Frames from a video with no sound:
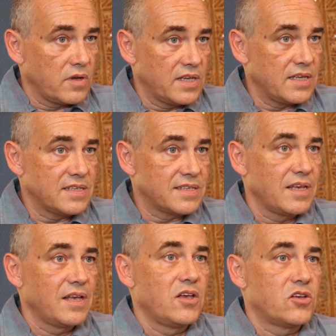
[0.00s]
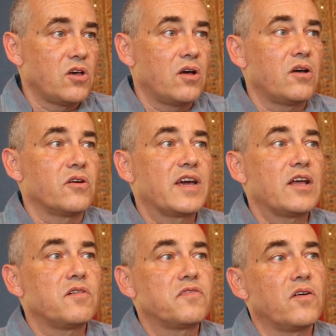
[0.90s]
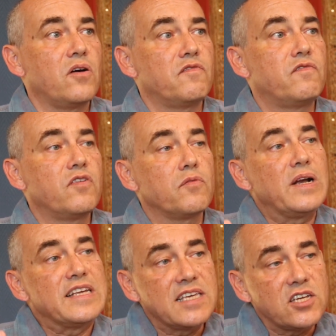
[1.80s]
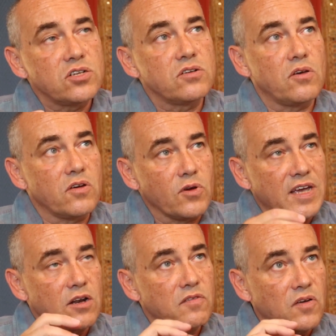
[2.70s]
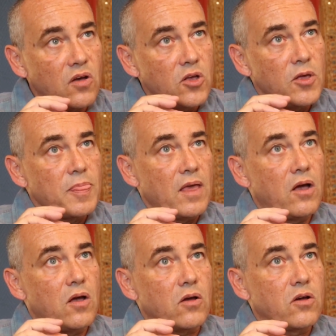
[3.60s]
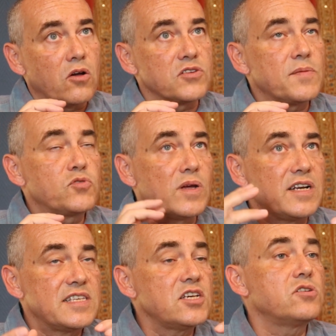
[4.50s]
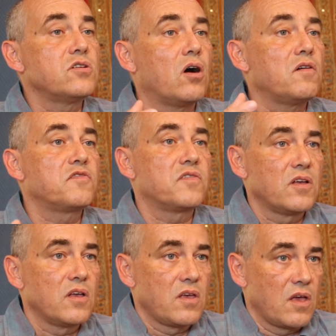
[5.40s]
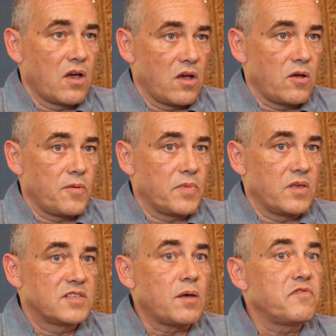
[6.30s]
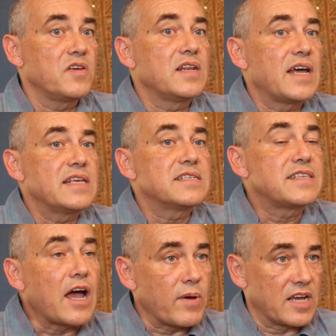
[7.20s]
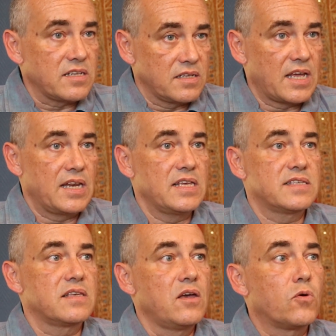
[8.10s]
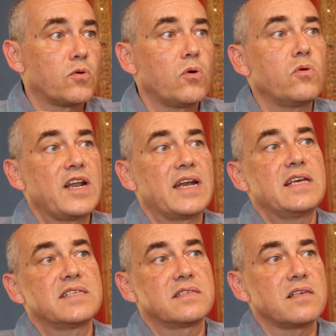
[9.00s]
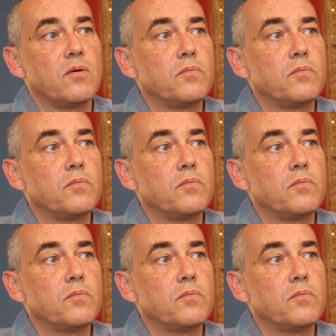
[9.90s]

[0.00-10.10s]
It is a kind of verbalization, a kind of conceptualization of something that is direct, that is raw, that is